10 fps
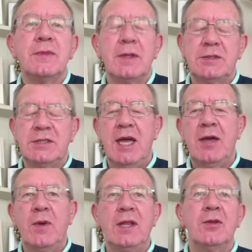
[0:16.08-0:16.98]

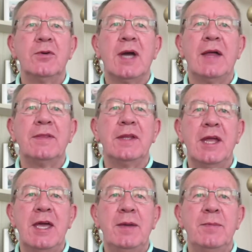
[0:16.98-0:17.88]
today we look at the
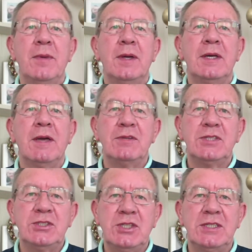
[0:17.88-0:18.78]
name given
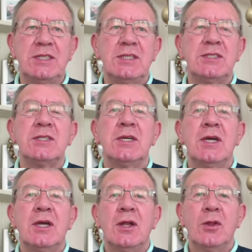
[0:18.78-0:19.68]
to Jesus,
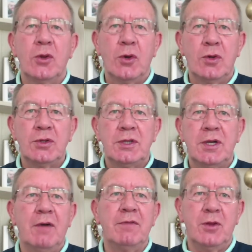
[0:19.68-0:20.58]
Lord
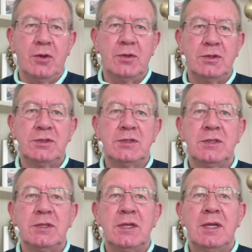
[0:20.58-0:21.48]
of Lords.
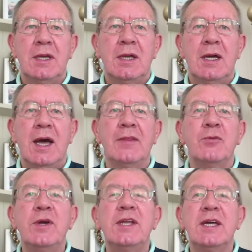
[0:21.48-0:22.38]
And the
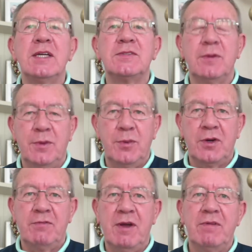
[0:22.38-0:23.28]
reading is from the book
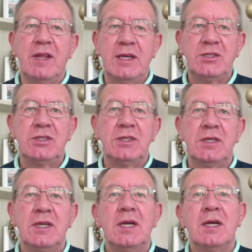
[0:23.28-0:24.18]
of Revelation,
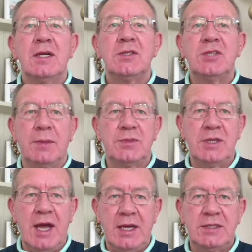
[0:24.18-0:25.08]
chapter
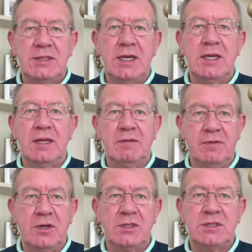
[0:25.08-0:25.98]
19 and
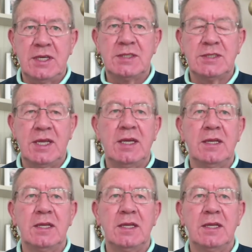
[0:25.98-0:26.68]
verse 16.